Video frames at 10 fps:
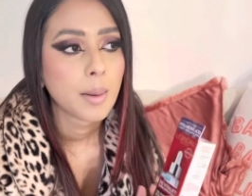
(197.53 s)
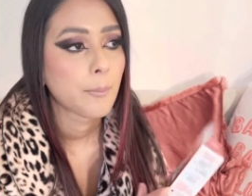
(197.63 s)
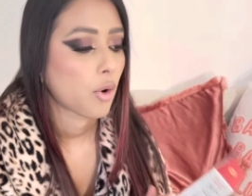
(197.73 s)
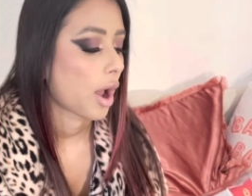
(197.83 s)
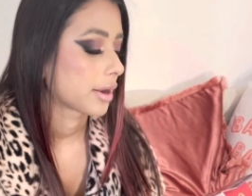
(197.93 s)

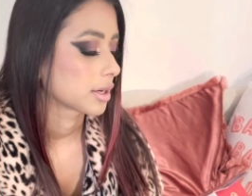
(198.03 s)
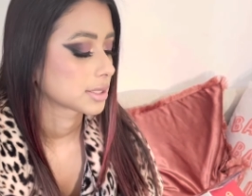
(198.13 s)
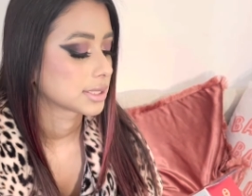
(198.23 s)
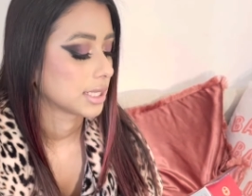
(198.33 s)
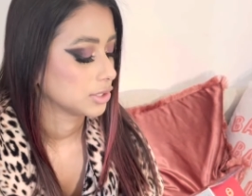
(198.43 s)

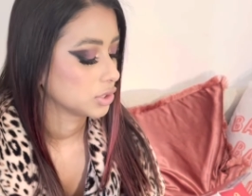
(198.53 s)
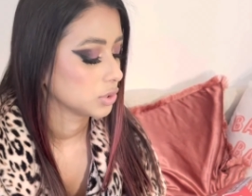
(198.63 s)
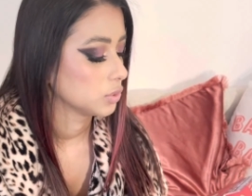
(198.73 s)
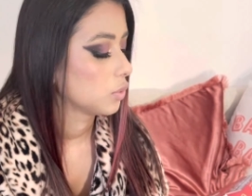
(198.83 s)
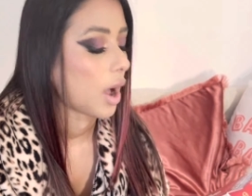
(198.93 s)
products that
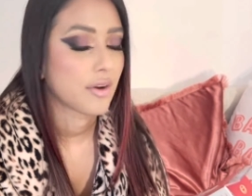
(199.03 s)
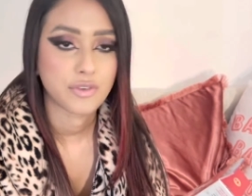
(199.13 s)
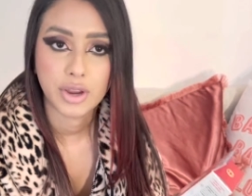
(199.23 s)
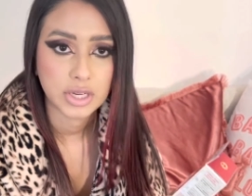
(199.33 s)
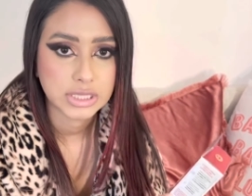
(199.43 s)
do have
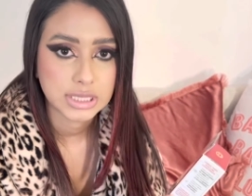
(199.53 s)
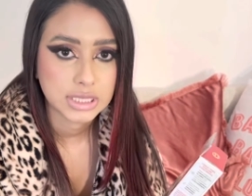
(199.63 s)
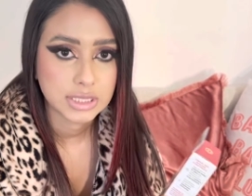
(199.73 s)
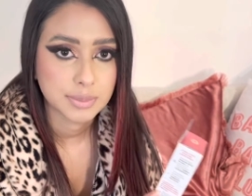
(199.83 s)
fragrances,